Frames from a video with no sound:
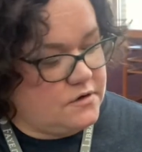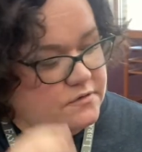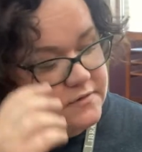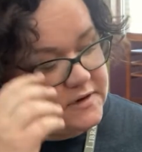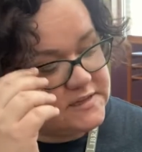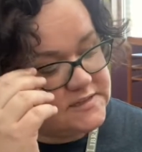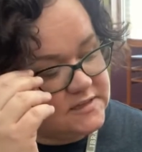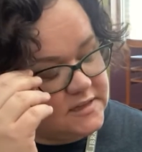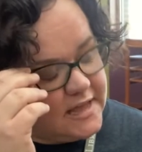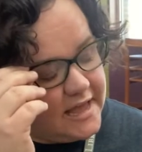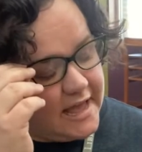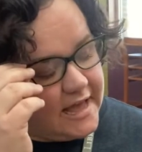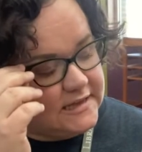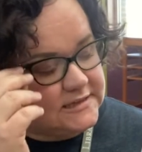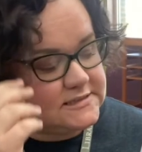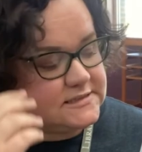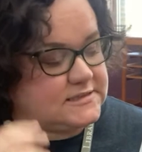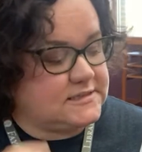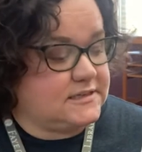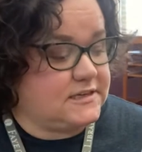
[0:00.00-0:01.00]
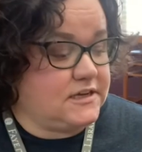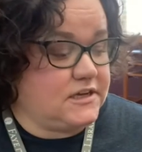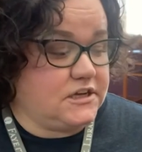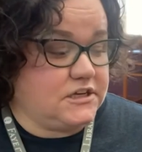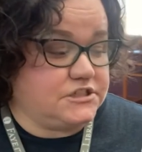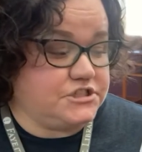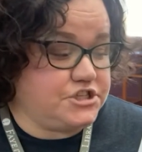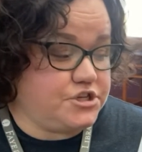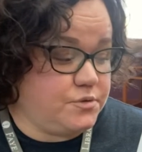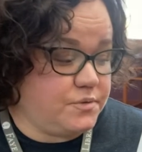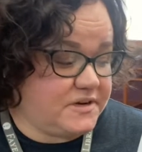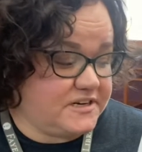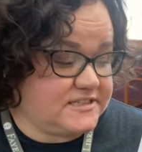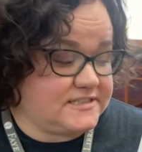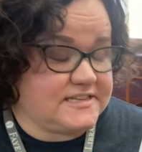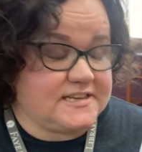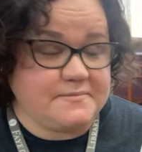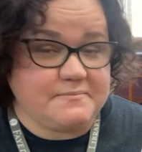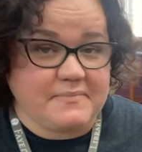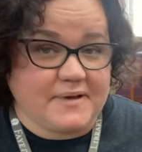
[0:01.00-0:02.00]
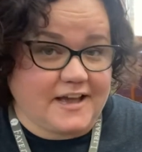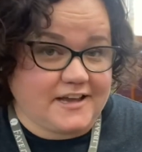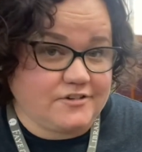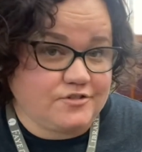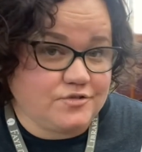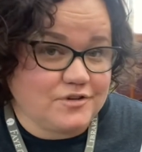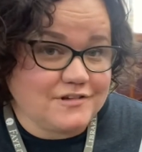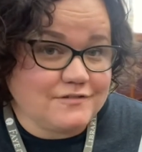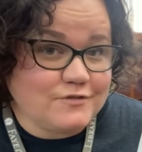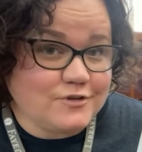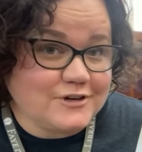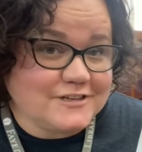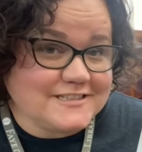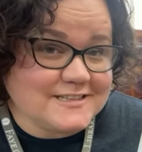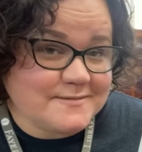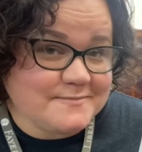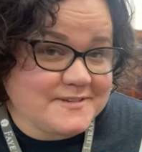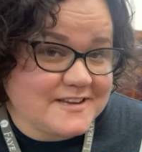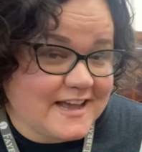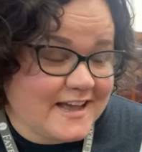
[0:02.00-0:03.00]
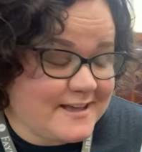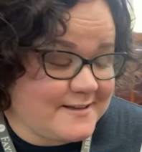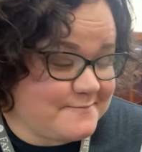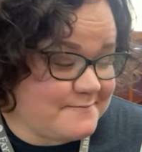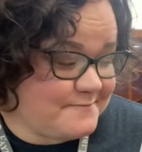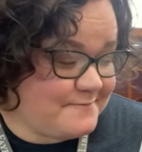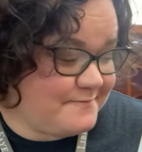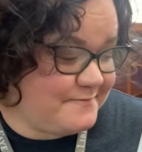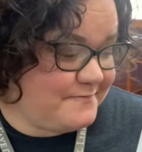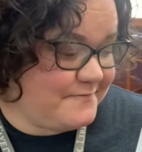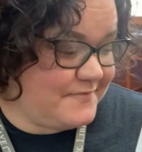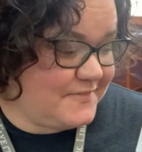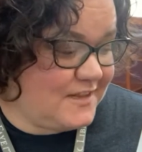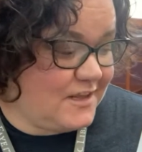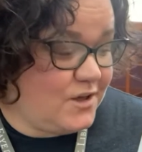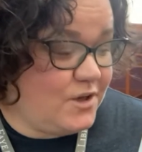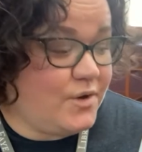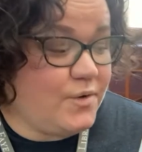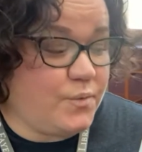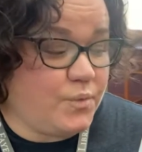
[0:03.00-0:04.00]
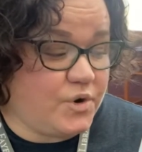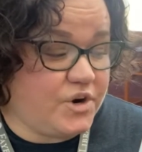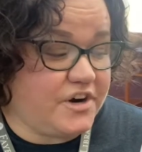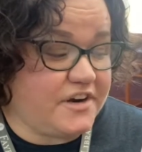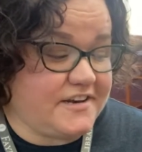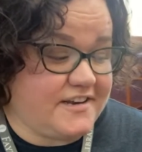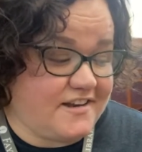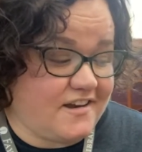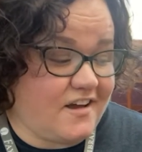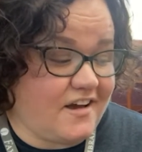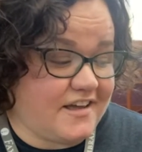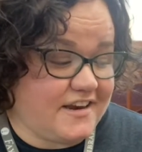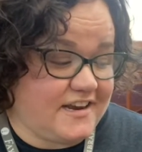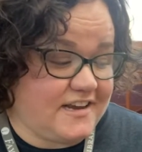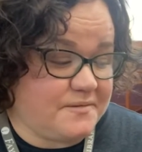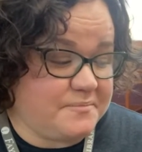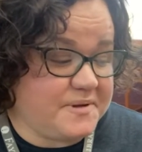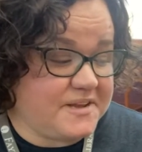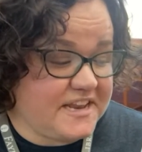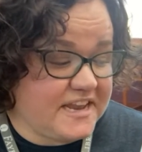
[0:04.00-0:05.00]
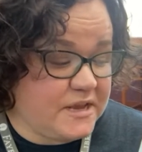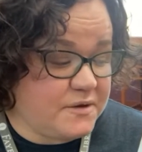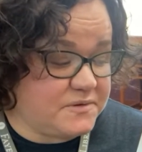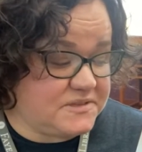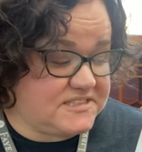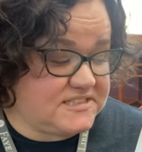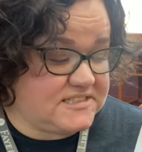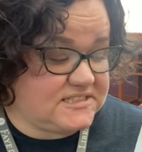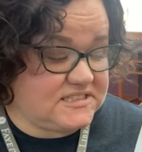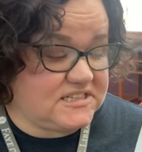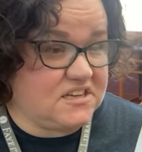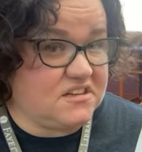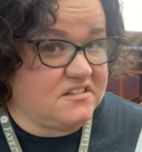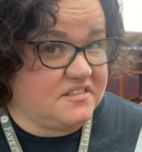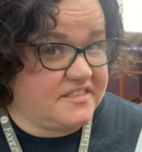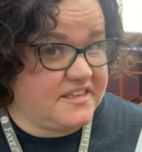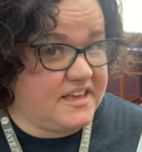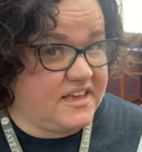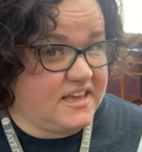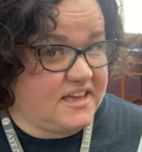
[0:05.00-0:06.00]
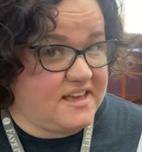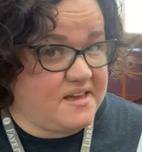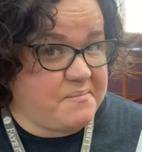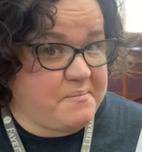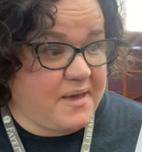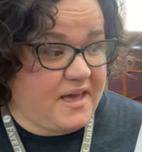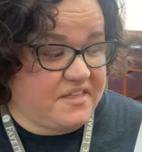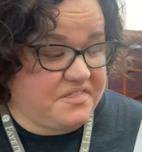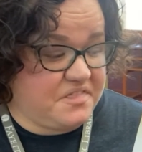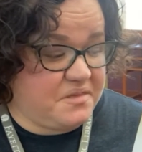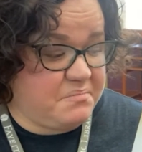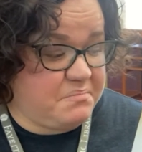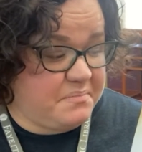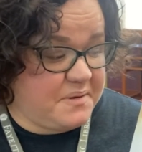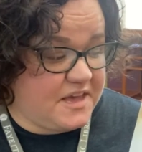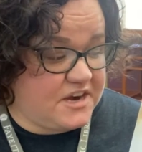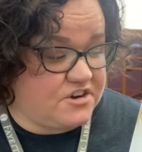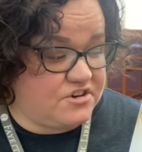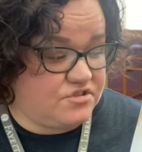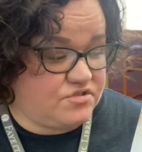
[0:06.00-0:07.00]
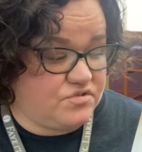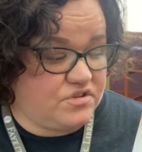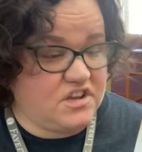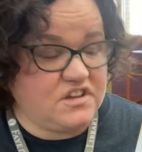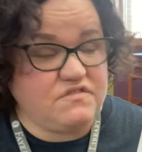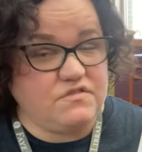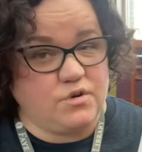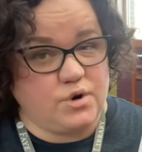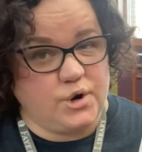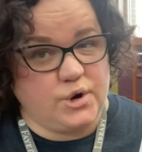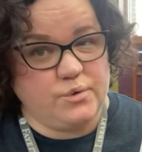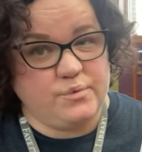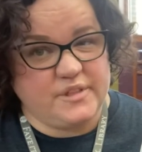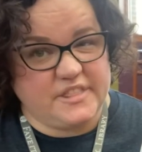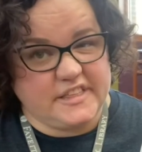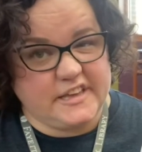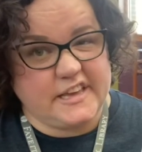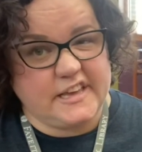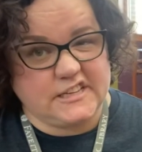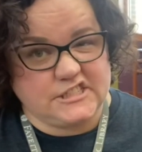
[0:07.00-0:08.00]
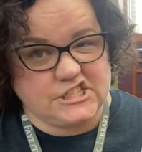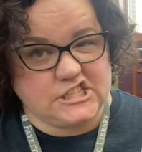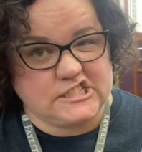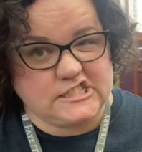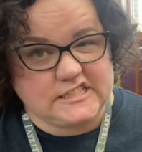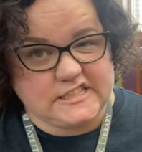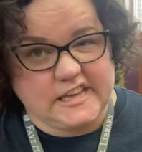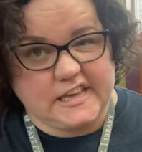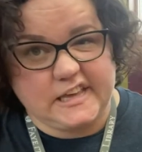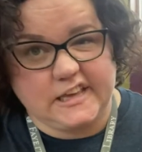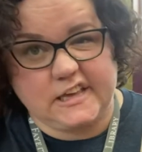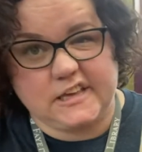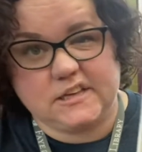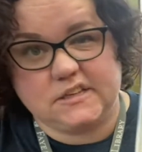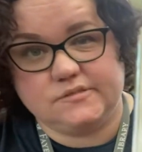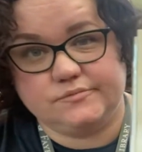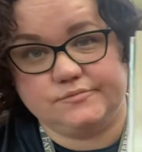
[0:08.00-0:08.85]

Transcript: Russell asked, "Do you want to see my tree fort sometime?" Warren nodded, but he was still thinking about the better tree fort with a kitchen sink.